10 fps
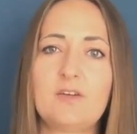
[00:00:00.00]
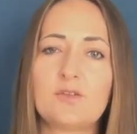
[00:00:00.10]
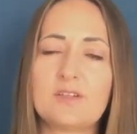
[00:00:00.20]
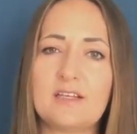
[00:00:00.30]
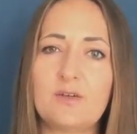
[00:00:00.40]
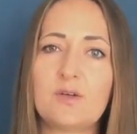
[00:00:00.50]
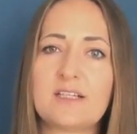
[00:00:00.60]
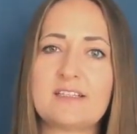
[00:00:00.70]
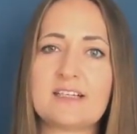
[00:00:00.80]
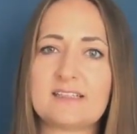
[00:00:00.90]
look
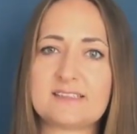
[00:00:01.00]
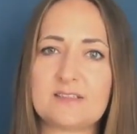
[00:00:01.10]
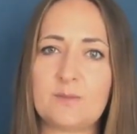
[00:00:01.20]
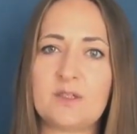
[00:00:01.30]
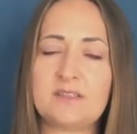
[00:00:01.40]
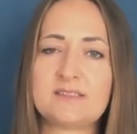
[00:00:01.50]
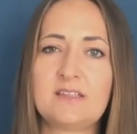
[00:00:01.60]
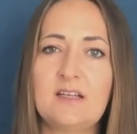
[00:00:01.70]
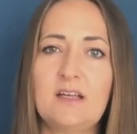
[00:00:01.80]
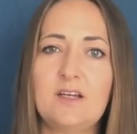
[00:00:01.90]
at the customers,